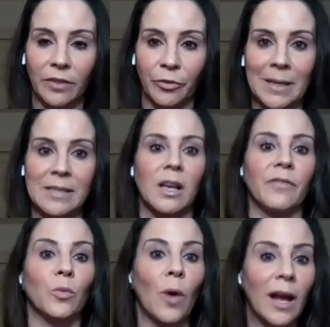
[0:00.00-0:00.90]
for myself,
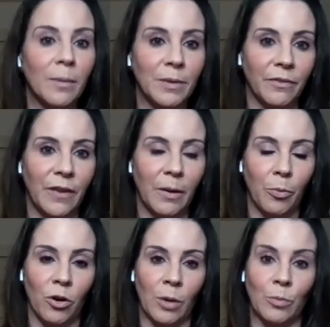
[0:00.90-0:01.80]
and why a BFA
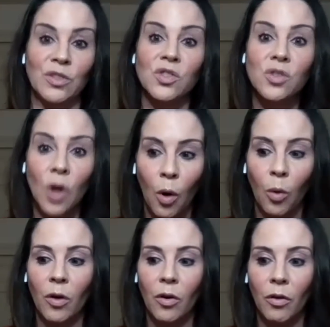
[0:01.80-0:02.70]
program was
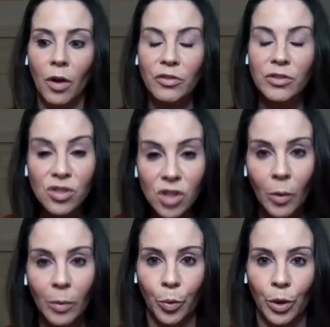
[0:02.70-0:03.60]
so
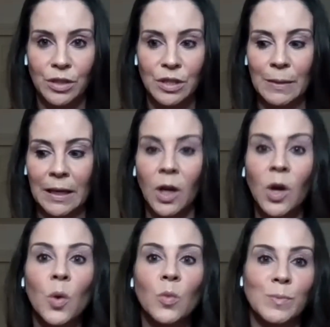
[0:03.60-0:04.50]
important to me,
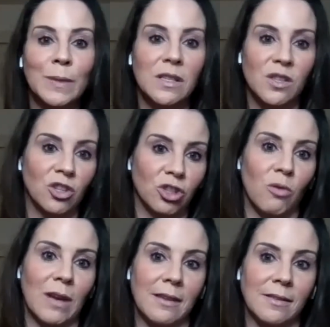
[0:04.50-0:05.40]
was because of the
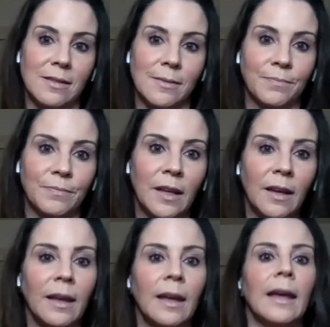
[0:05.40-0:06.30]
showcase.
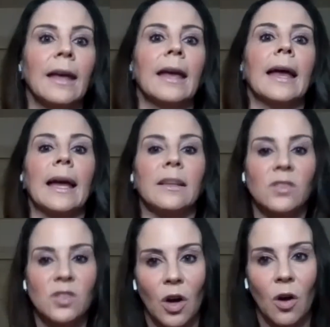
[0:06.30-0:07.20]
And
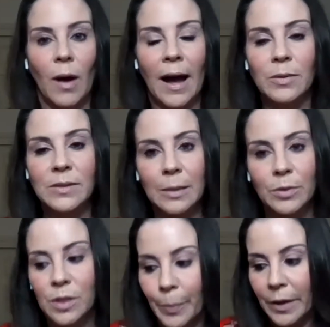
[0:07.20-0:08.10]
so I was able
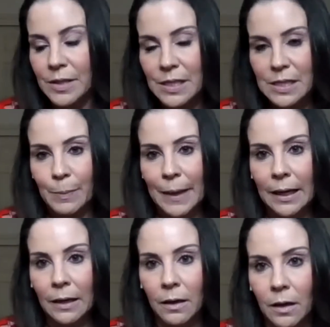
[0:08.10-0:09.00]
to
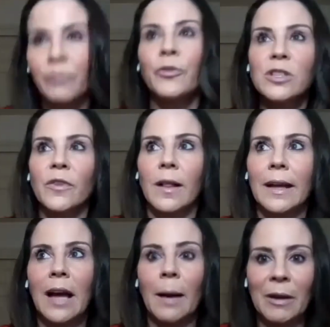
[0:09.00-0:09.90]
participate. First of all, I
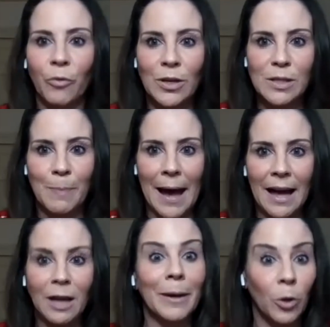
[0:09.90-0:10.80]
got my voice
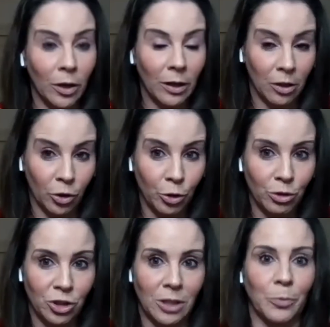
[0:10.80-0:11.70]
back by going on a
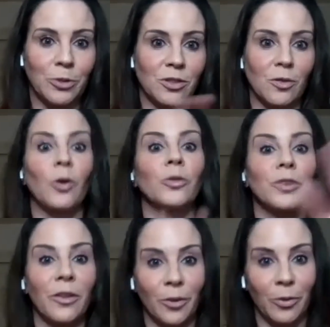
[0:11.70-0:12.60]
cruise ship, which is a whole
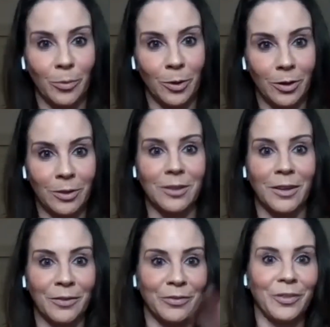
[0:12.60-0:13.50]
nother world of